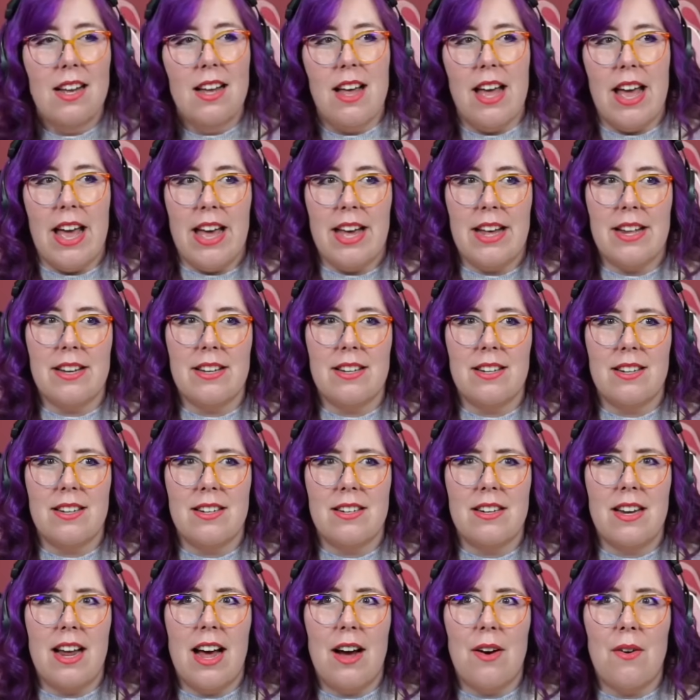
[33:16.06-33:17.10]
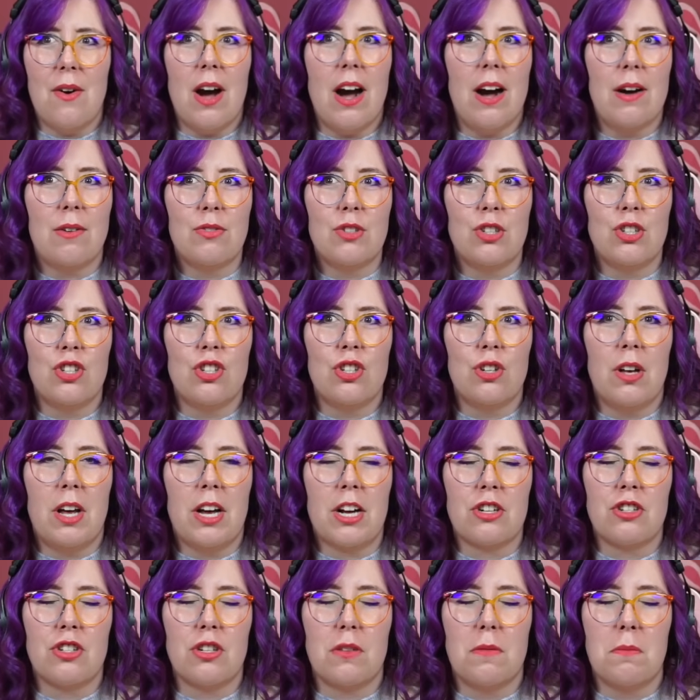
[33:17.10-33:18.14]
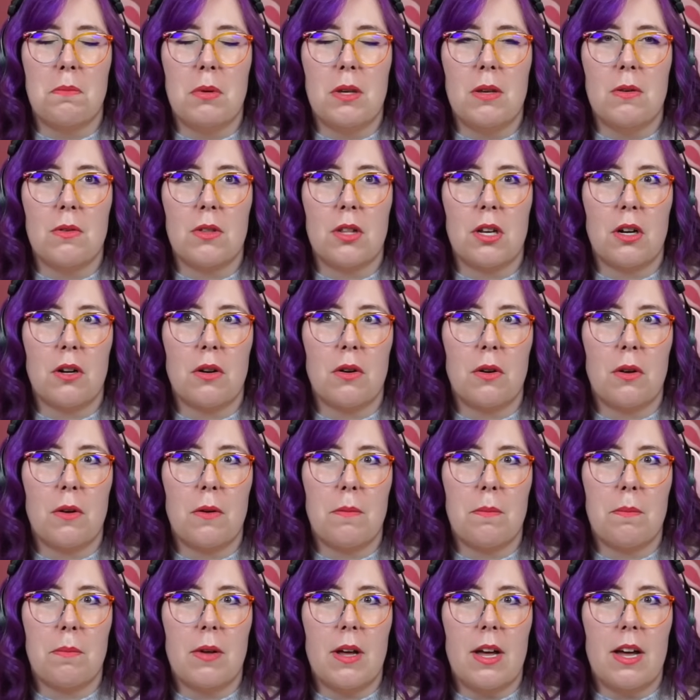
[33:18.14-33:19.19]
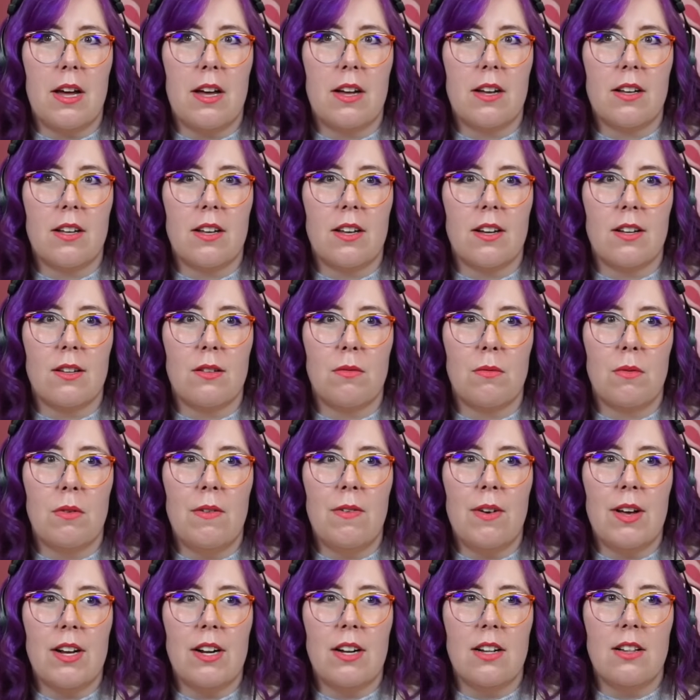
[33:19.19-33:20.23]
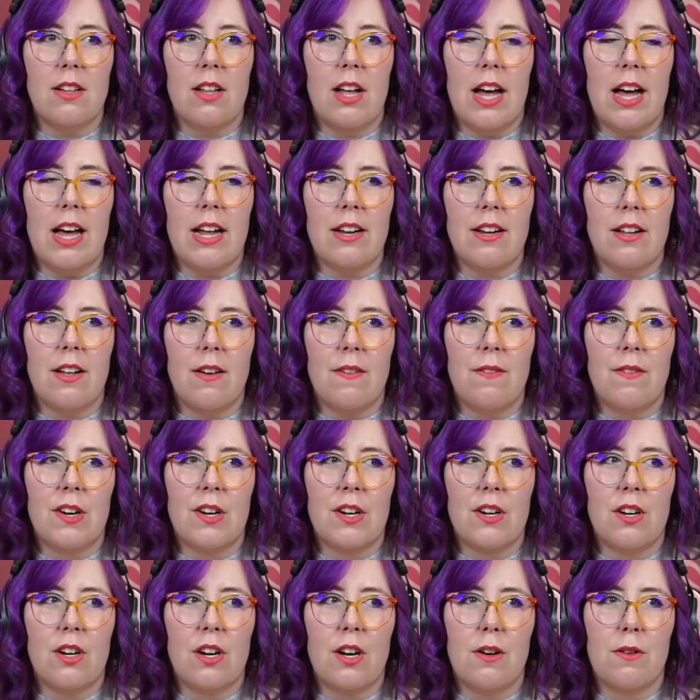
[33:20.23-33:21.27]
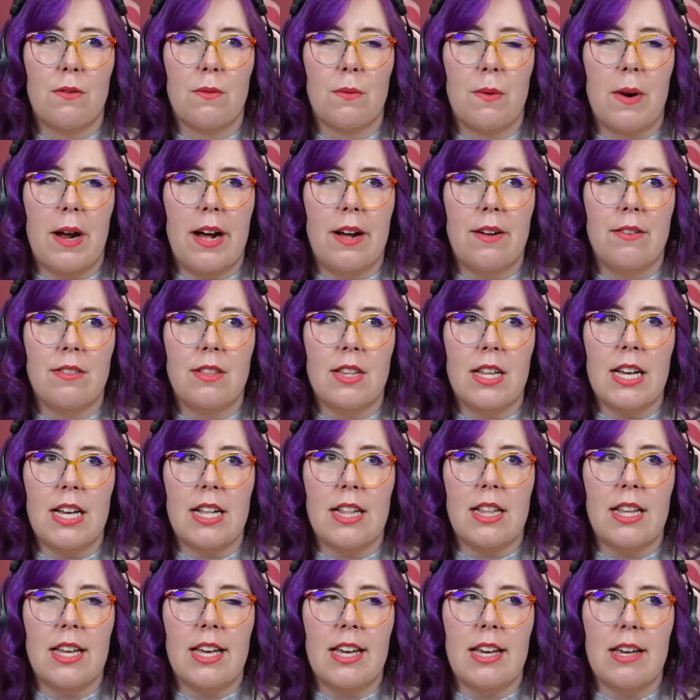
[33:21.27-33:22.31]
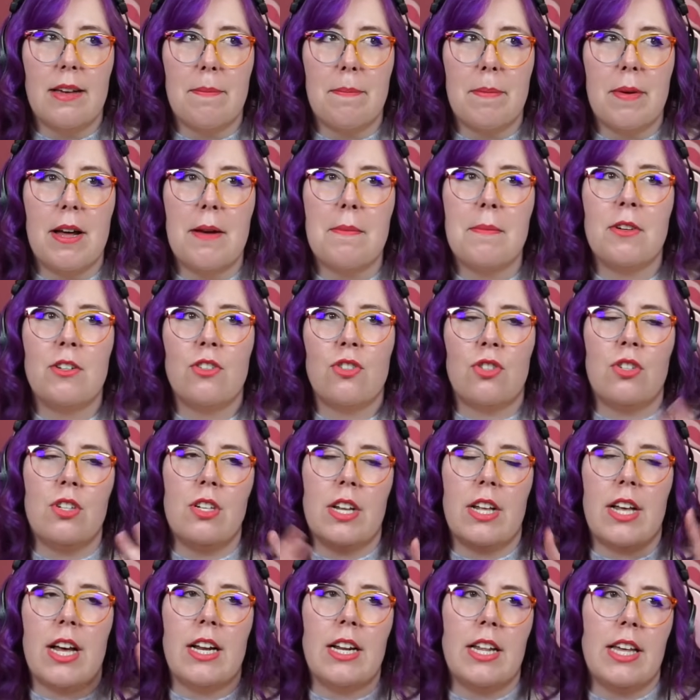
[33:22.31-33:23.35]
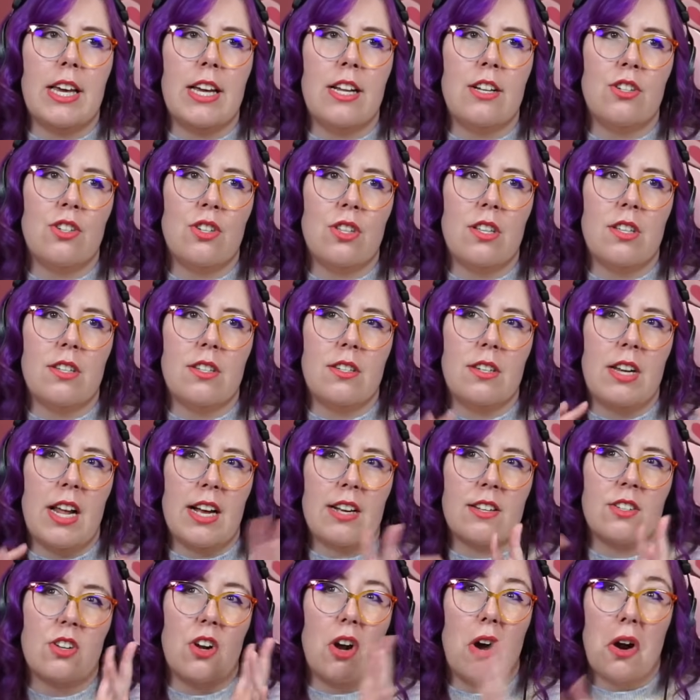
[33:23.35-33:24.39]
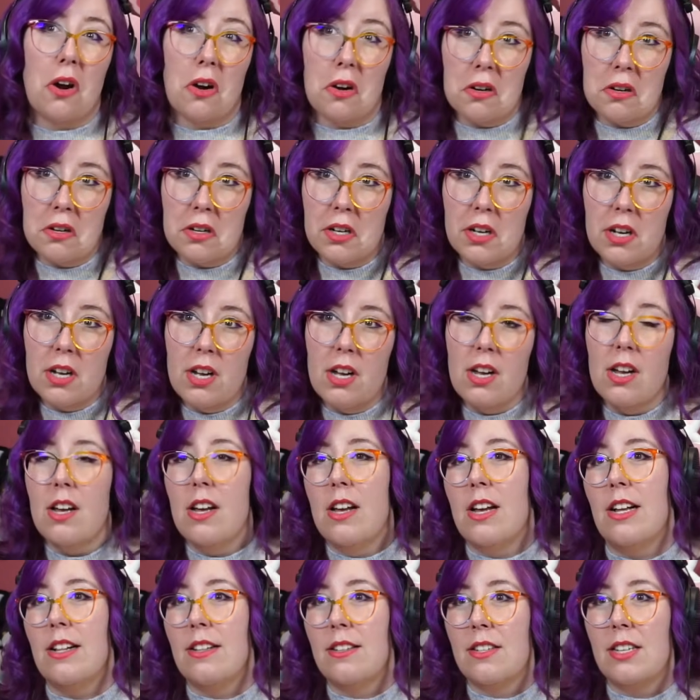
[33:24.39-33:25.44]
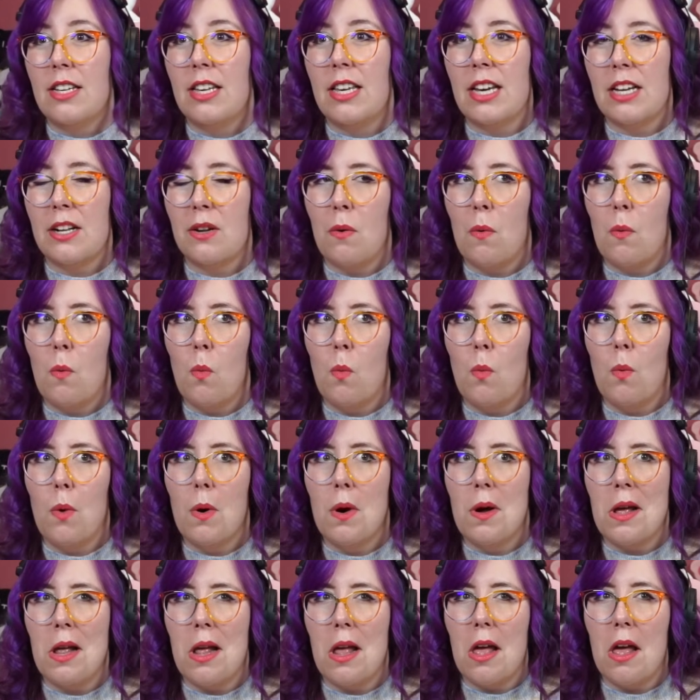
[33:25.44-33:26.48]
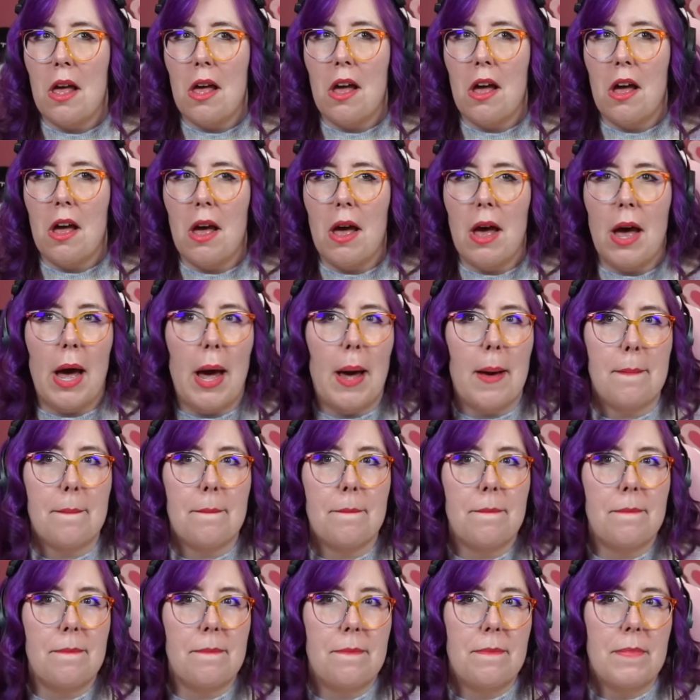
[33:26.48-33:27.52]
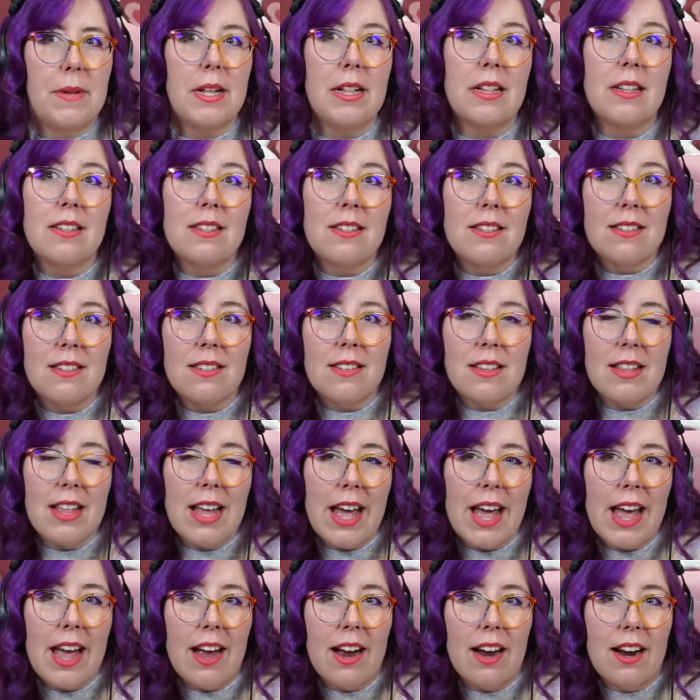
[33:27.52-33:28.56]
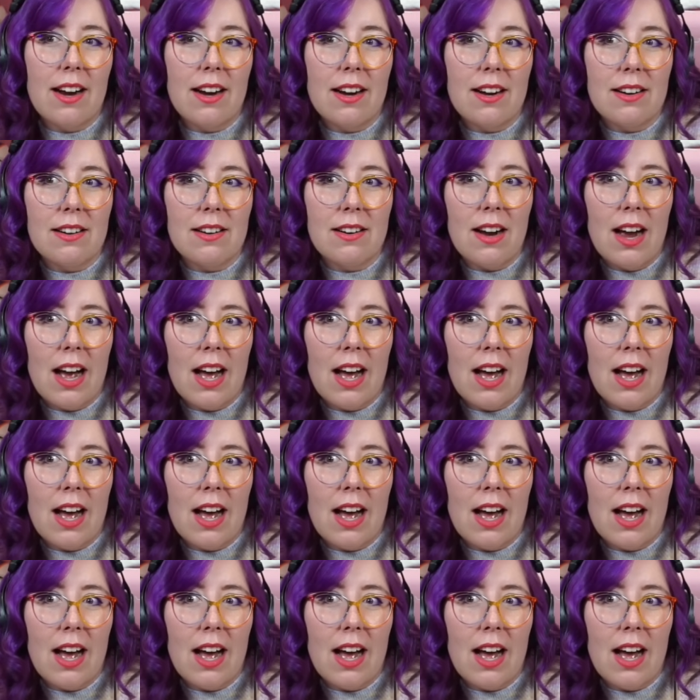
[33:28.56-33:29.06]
and how often she'll actually be with our group, because we've had a lot of her around lately. But I'm interested to kind of get into this next arc and see kind of what happens there